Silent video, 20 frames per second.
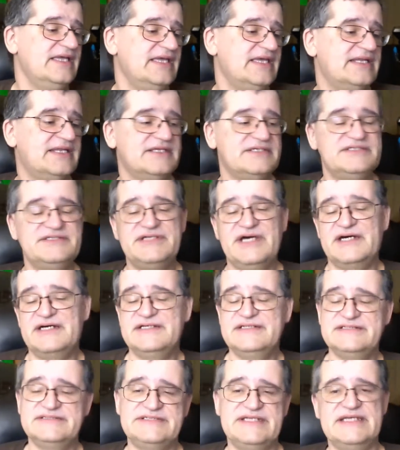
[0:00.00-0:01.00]
in a
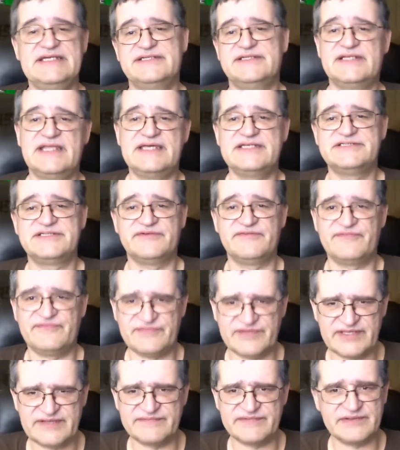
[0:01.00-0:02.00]
tongue-tantalizing
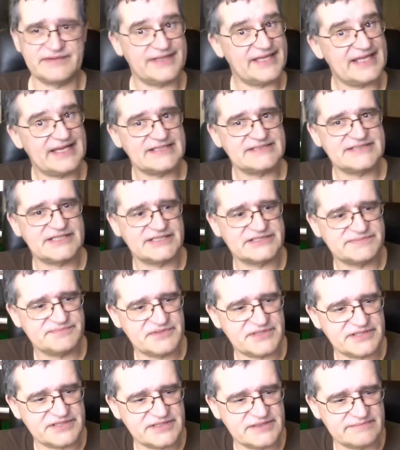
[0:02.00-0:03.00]
flavor. Yeah, that sounds
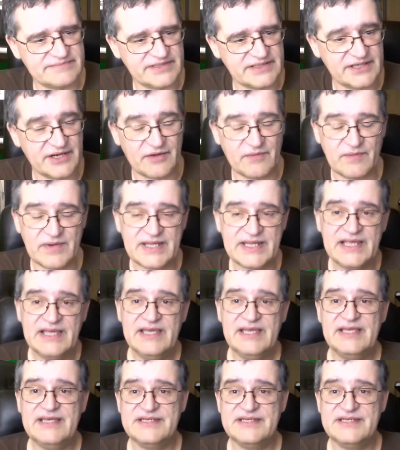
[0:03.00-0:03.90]
pretty good, but you know what?